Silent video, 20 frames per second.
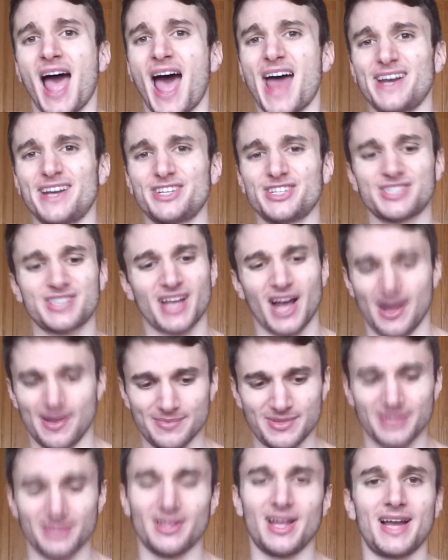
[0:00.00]
and it just
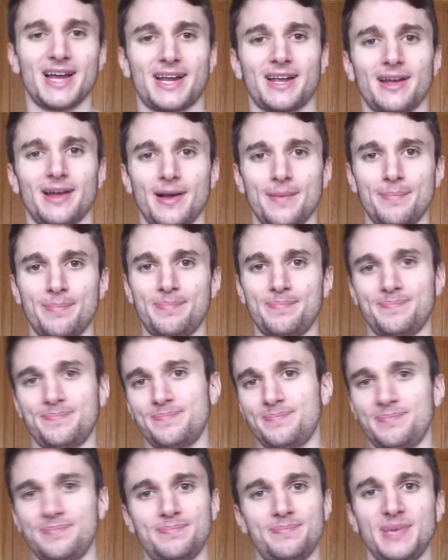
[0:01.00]
comes in like a
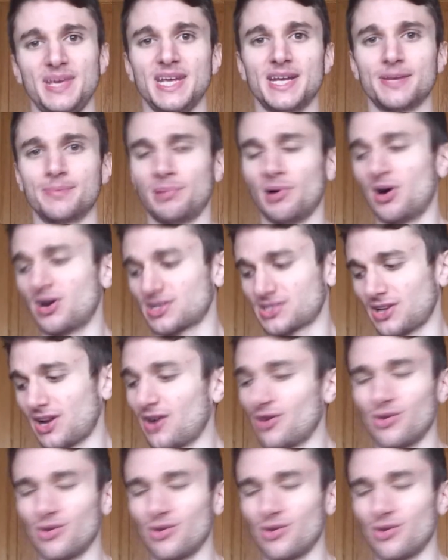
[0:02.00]
big box.